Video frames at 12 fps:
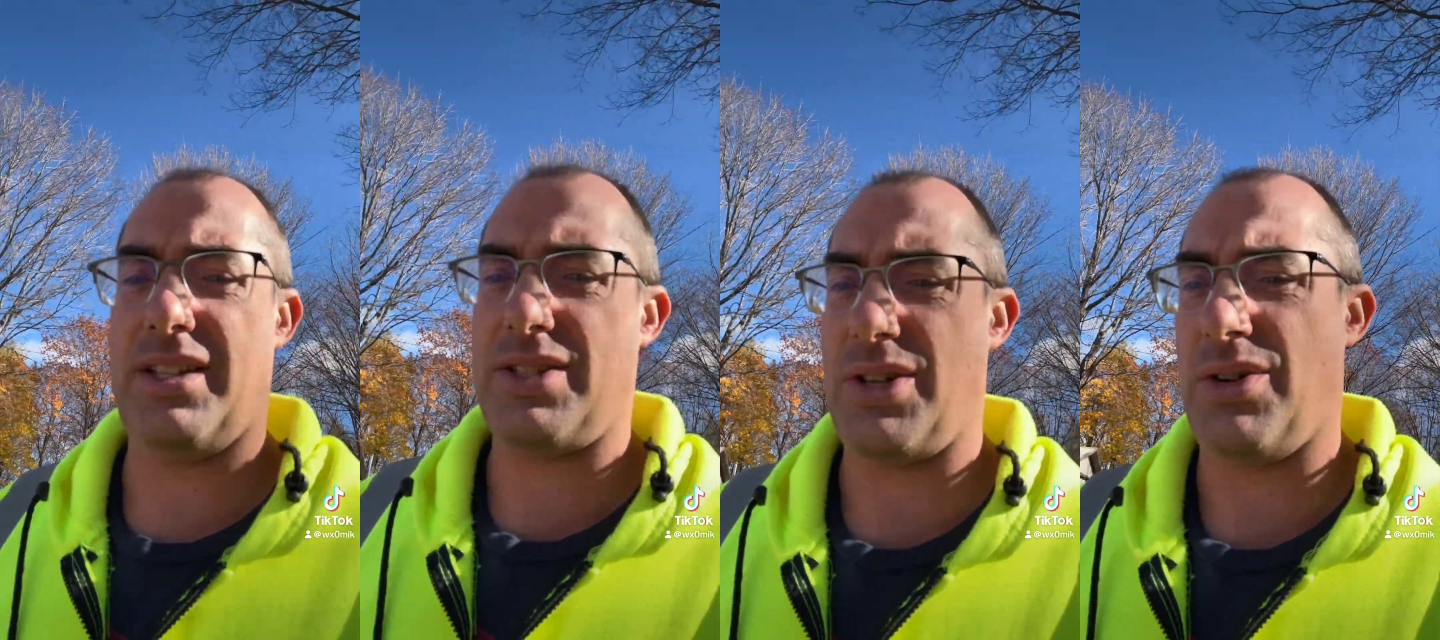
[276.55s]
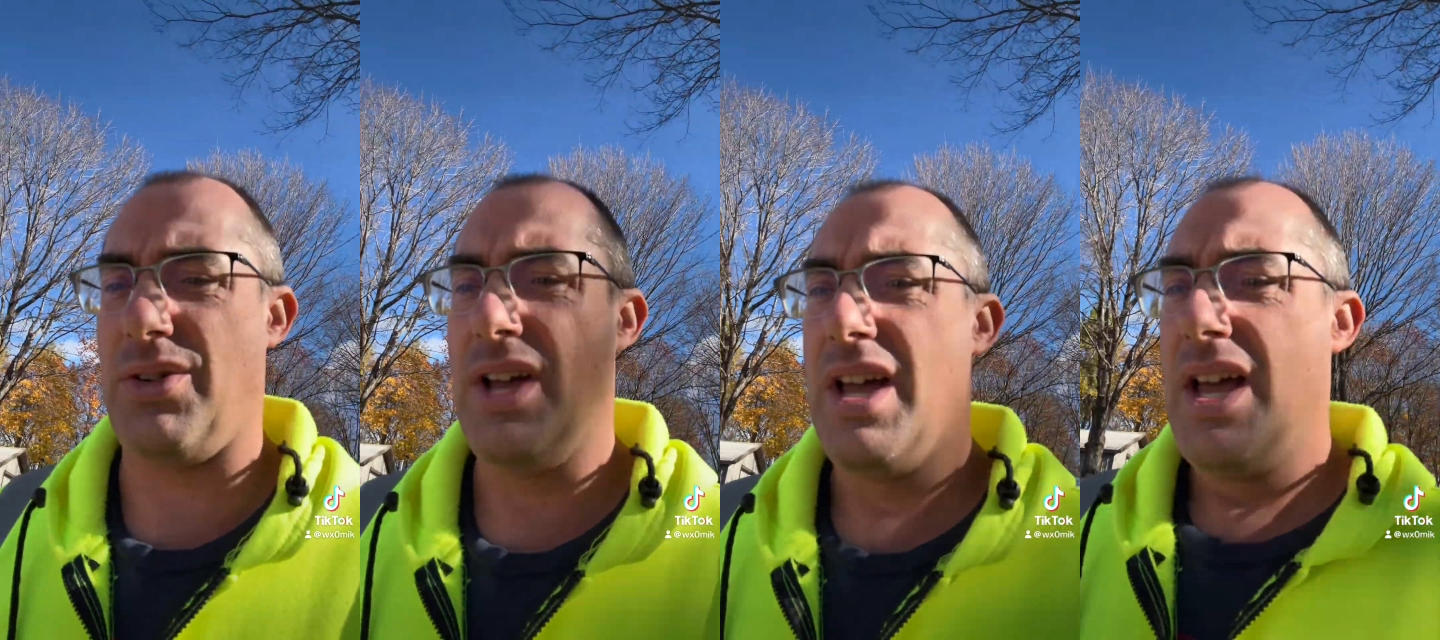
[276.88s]

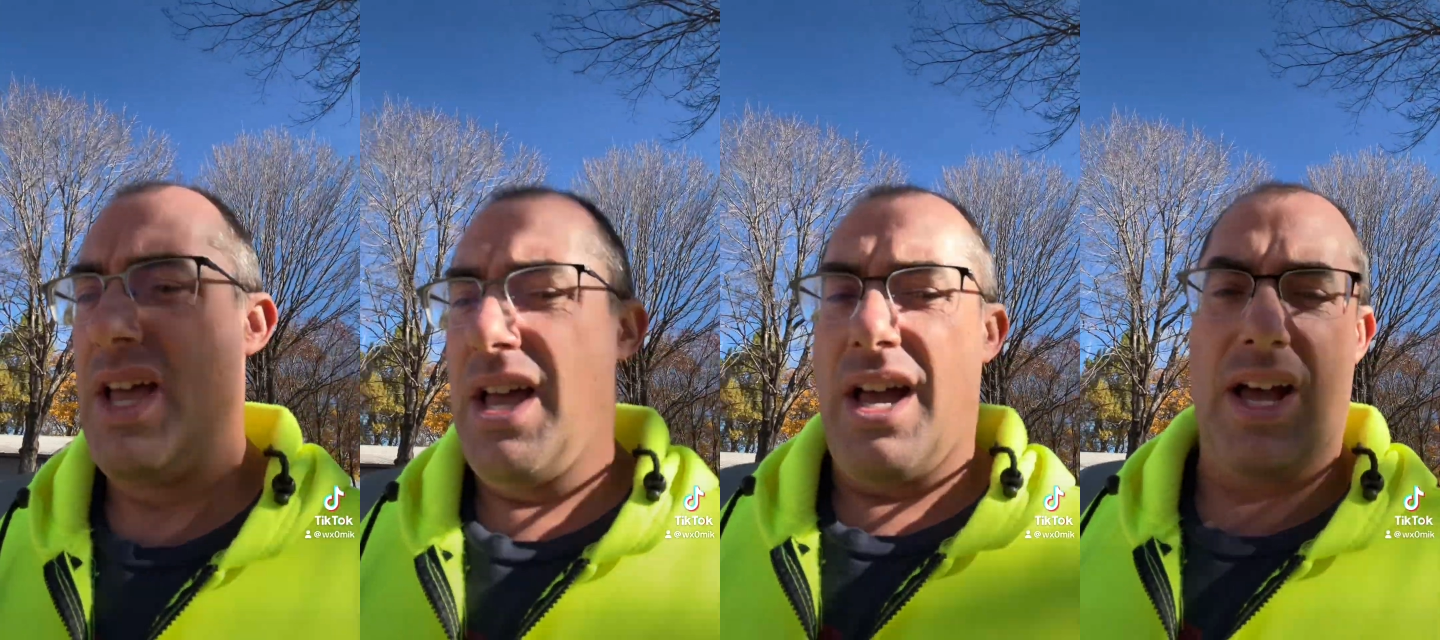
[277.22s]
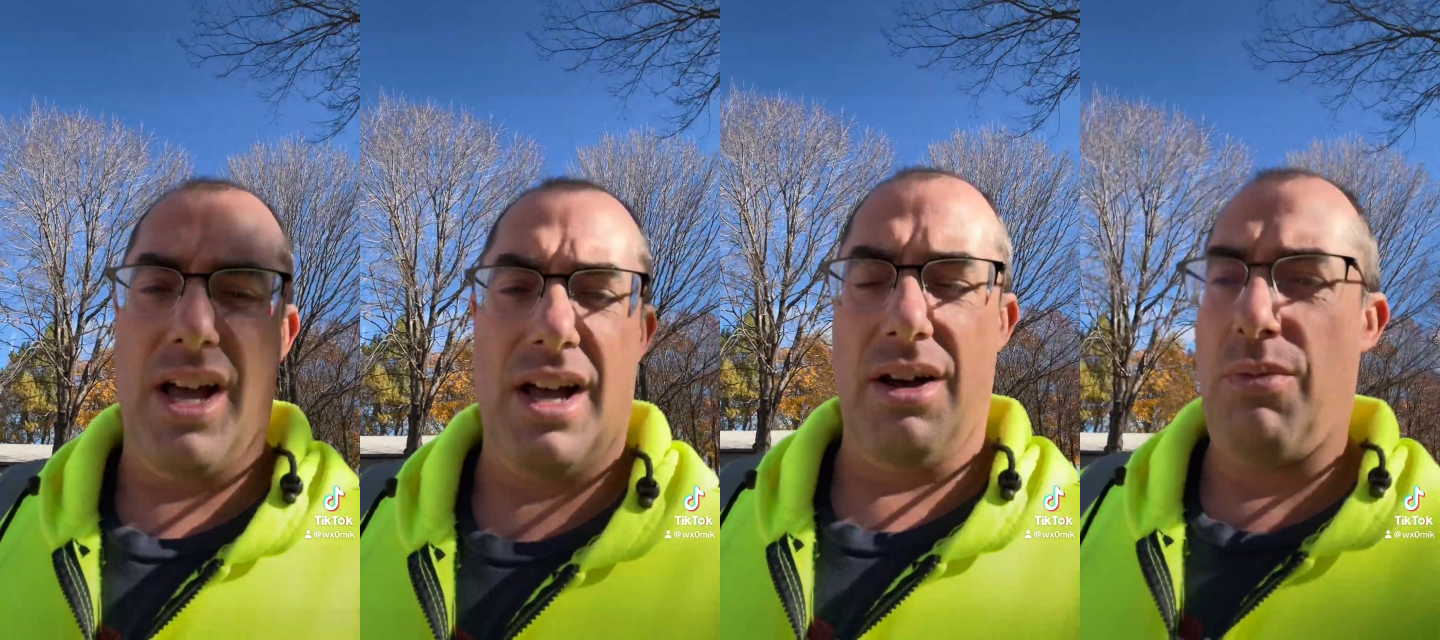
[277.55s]
So
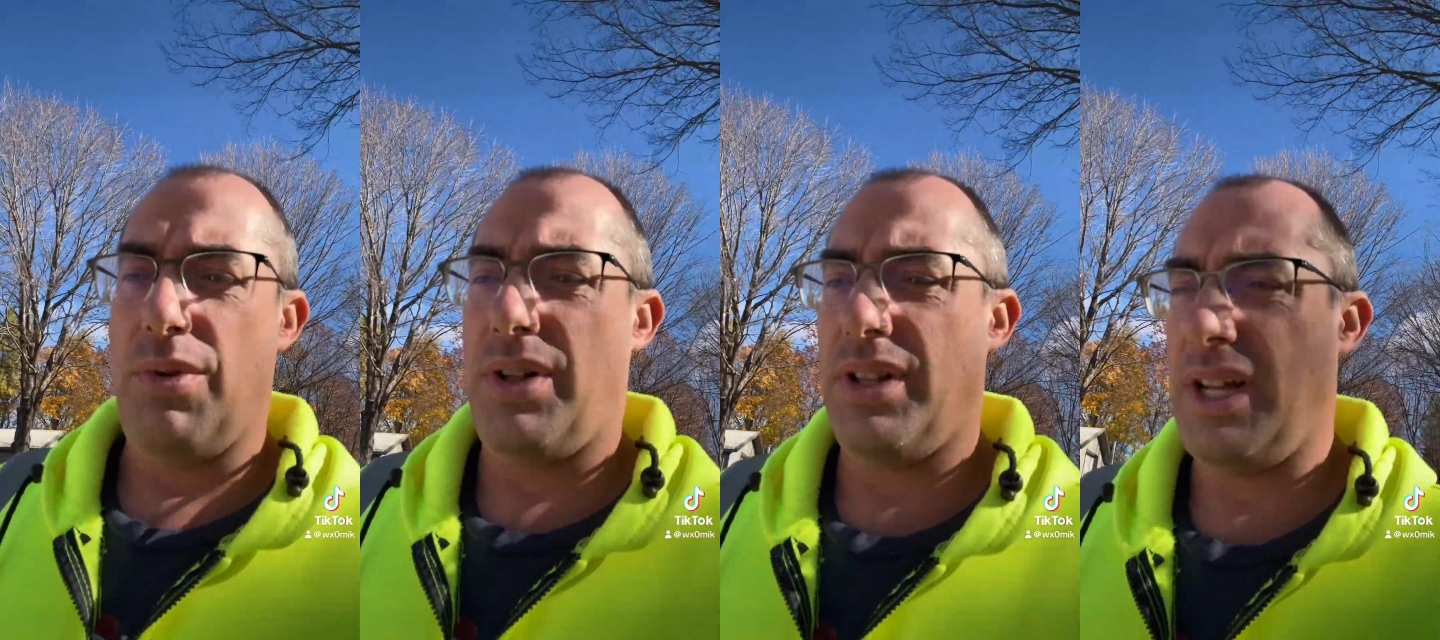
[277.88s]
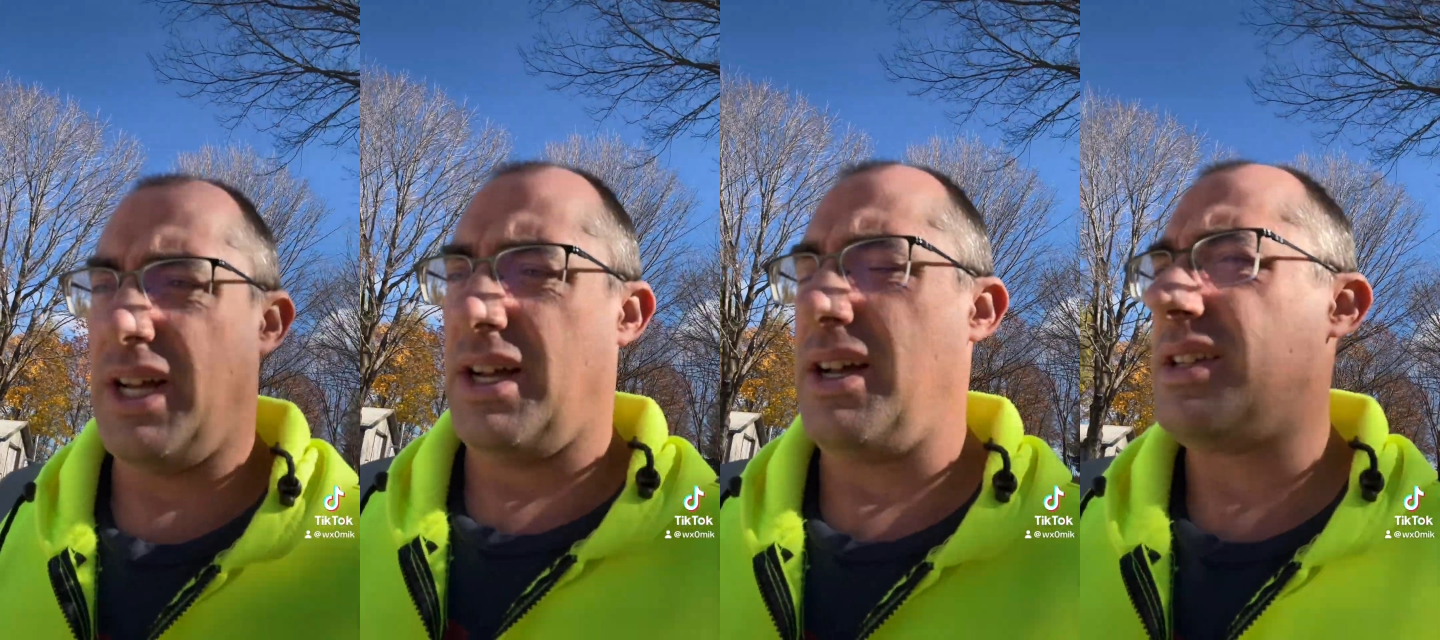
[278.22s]

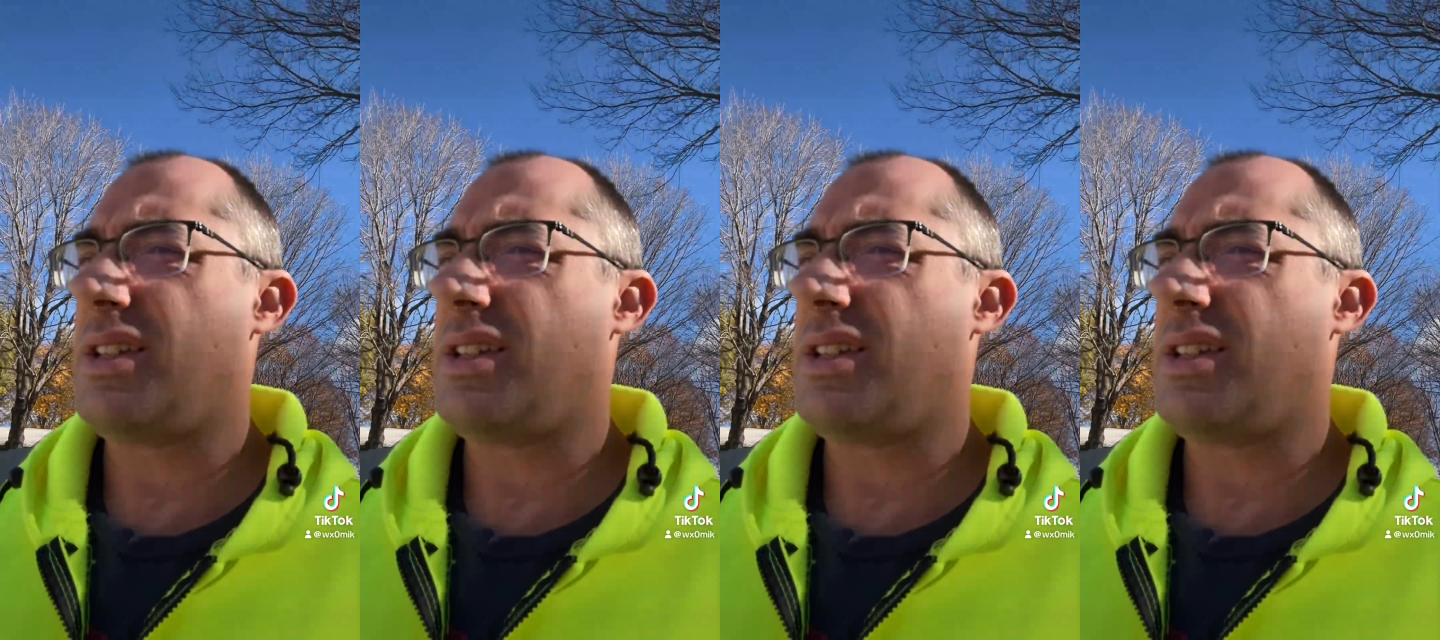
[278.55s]
we'll